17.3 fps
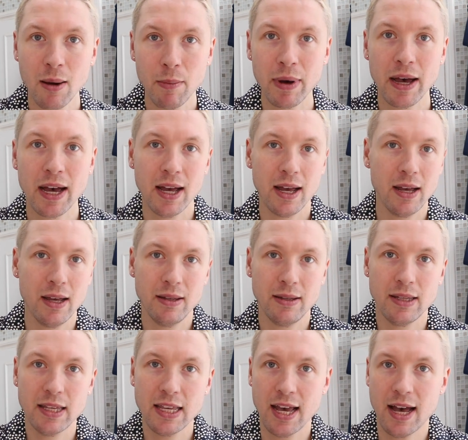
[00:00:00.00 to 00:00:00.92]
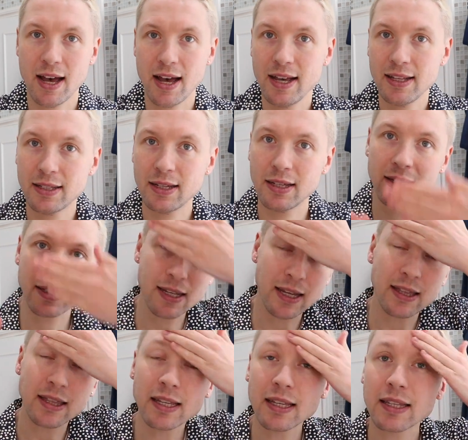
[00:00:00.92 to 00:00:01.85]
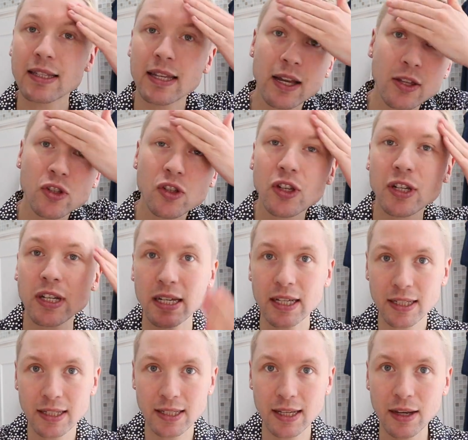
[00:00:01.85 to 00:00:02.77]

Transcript: But yeah, as I said, the intention is